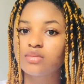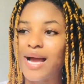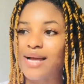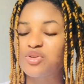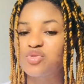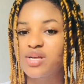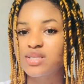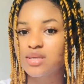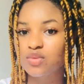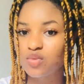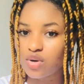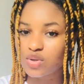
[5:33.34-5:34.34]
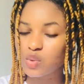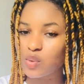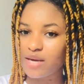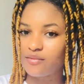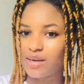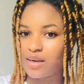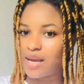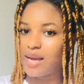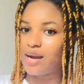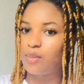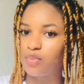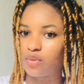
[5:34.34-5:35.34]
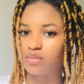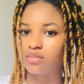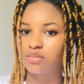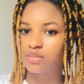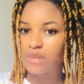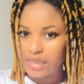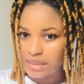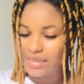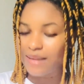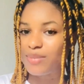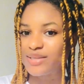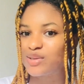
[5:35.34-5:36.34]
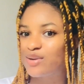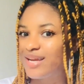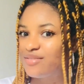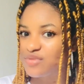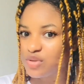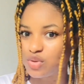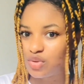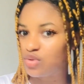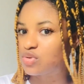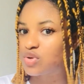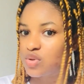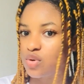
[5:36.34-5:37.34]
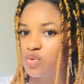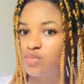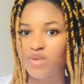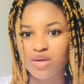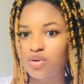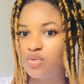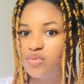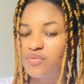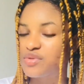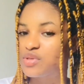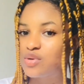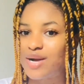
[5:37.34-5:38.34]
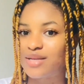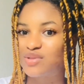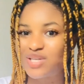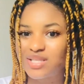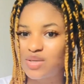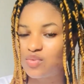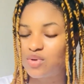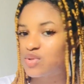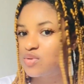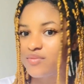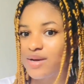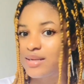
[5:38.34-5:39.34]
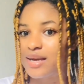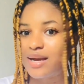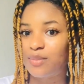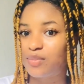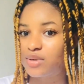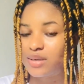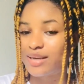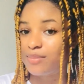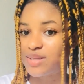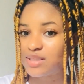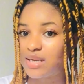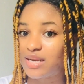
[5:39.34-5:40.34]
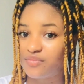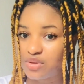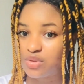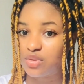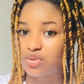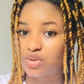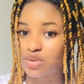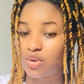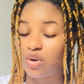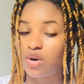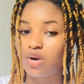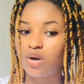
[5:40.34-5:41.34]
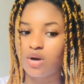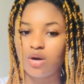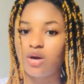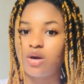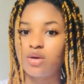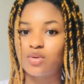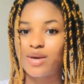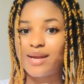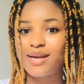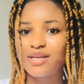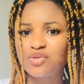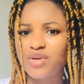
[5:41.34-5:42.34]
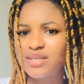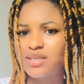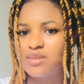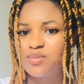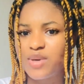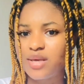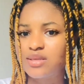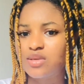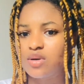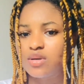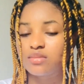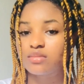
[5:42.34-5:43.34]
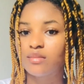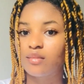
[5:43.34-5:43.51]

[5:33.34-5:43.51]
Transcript: addressing whatsoever that happened in that particular video you saw. You make your own video addressing whatsoever that happened in that particular video you saw. You can address it based on,